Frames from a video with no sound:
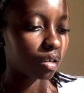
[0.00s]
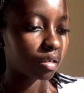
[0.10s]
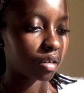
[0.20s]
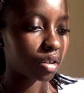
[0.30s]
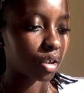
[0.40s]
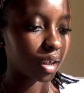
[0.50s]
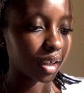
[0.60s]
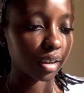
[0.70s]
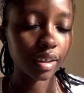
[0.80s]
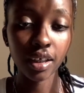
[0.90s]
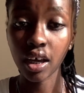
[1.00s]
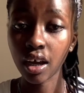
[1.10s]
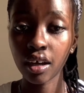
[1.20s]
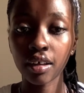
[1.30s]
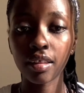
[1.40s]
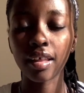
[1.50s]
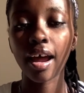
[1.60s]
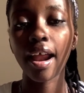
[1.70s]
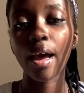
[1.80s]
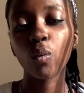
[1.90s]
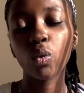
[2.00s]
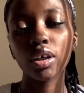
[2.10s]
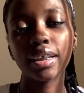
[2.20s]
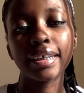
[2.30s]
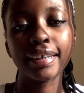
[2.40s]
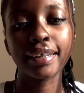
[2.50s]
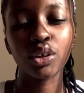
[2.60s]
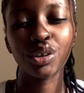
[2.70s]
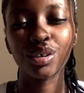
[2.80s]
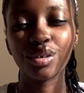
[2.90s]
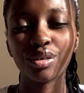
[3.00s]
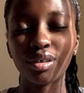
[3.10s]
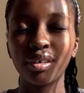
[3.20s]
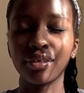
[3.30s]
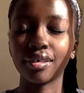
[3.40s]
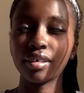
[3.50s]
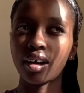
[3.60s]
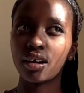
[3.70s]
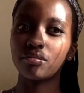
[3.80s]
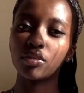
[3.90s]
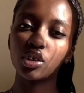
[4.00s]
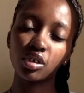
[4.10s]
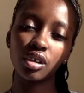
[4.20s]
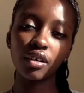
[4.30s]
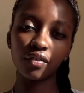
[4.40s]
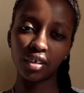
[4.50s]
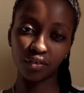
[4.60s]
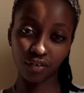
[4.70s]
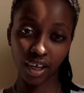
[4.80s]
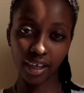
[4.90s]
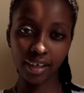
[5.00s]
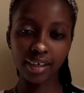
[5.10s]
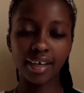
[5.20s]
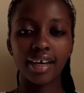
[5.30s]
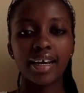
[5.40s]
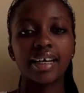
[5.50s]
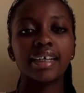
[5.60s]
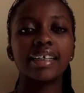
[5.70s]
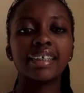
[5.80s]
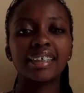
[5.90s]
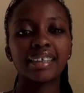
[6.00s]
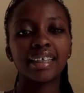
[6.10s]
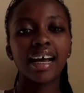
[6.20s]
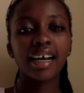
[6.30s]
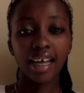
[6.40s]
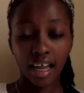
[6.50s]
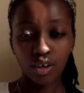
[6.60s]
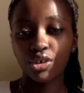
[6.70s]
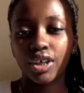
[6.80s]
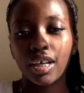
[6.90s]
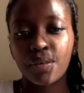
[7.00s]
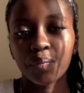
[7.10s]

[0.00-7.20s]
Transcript: So the next thing that I wanted to sort of define is calorie.